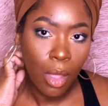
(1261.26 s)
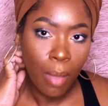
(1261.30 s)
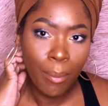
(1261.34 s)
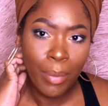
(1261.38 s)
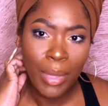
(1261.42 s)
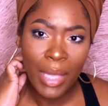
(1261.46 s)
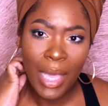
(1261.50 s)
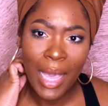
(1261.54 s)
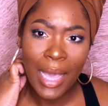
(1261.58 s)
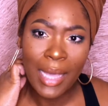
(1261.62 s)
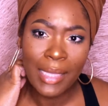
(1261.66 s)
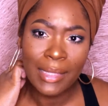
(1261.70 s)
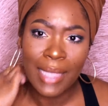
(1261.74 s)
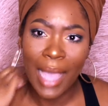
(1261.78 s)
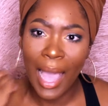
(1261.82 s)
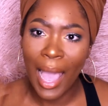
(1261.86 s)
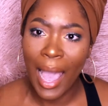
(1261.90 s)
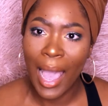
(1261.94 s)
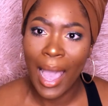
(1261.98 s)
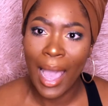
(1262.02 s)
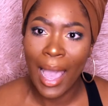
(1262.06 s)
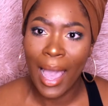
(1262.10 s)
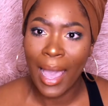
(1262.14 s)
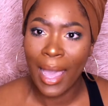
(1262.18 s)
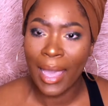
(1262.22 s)
because
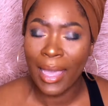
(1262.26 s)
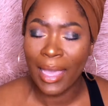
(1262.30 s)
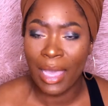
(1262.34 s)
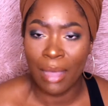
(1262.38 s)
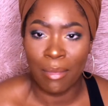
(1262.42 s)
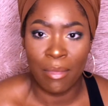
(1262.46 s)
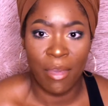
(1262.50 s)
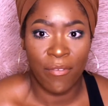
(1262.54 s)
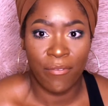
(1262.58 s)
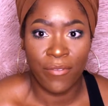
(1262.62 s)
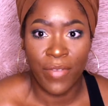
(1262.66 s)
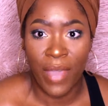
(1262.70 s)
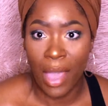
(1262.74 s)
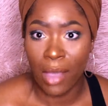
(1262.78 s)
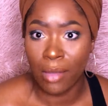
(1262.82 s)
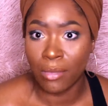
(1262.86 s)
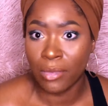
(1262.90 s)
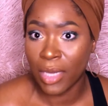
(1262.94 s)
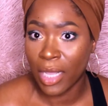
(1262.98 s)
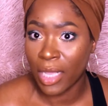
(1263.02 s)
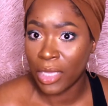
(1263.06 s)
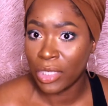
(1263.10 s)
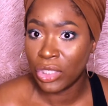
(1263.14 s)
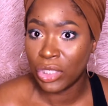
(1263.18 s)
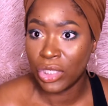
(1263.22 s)
I am a
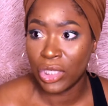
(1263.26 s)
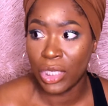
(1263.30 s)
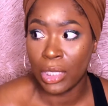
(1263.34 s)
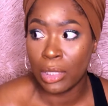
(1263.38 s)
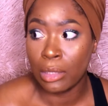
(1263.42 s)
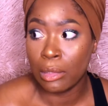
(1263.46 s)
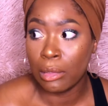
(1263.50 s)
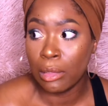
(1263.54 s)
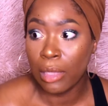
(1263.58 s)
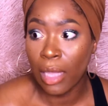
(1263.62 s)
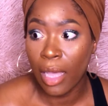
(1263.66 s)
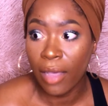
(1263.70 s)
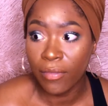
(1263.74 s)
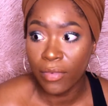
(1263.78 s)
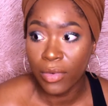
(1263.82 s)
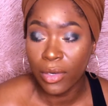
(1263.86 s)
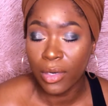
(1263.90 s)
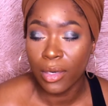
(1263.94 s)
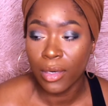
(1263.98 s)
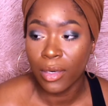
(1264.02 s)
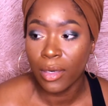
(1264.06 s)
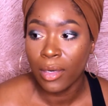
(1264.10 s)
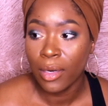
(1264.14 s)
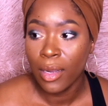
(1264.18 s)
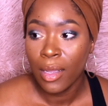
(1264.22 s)
foundation
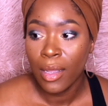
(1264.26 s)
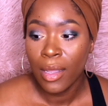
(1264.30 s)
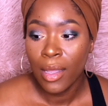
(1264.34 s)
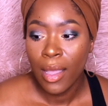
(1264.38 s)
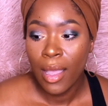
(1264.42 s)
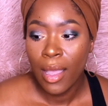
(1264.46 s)
lover,